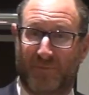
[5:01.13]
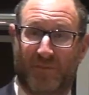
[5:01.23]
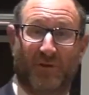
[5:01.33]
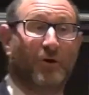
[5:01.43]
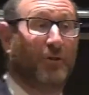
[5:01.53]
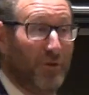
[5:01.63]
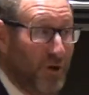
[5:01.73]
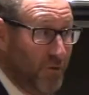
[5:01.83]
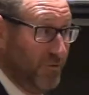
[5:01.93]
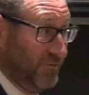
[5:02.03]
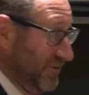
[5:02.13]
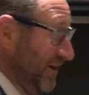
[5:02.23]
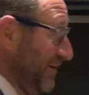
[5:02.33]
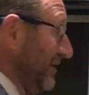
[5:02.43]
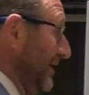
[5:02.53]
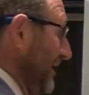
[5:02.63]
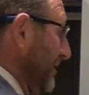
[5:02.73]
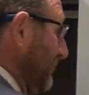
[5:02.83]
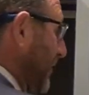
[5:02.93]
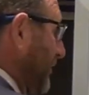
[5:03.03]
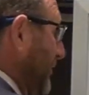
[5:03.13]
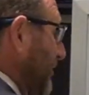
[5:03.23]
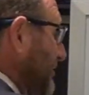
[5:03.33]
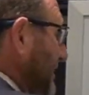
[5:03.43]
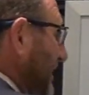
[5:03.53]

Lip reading: the although, right? In both those